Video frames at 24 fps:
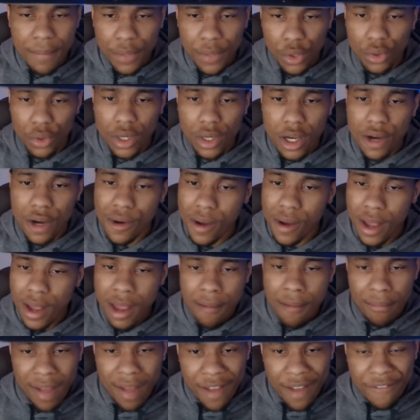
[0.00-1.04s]
you know
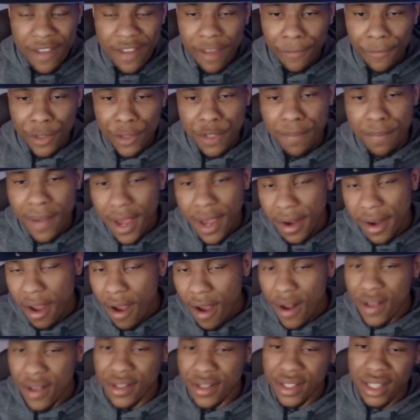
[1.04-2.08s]
my favorite spot
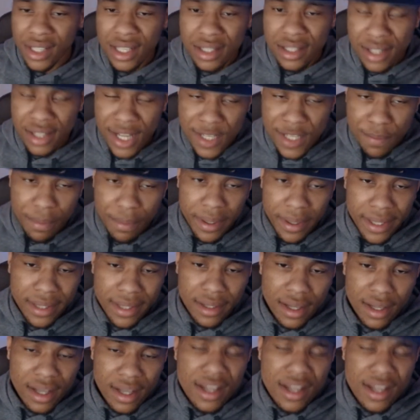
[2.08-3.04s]
all season has been